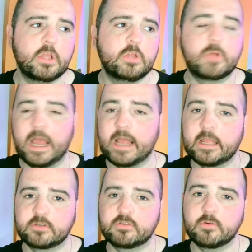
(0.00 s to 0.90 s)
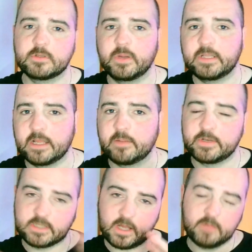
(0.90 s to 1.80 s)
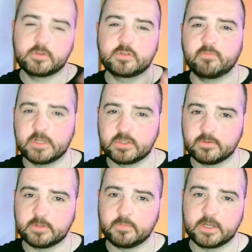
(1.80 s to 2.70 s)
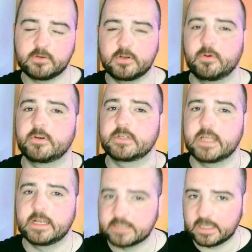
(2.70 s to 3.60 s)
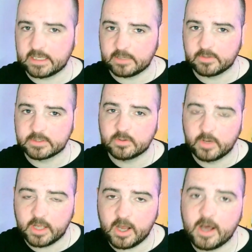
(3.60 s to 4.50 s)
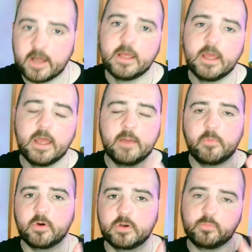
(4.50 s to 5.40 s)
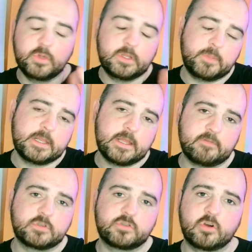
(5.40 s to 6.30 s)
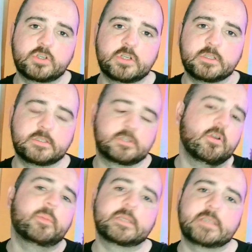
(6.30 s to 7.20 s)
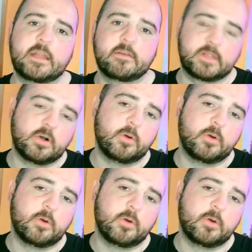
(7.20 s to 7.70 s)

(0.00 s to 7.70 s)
can get through. It might take a bit of time just to read through it to make sure you understand exactly what's going on. But with the PDF instructions, you're able to set everything up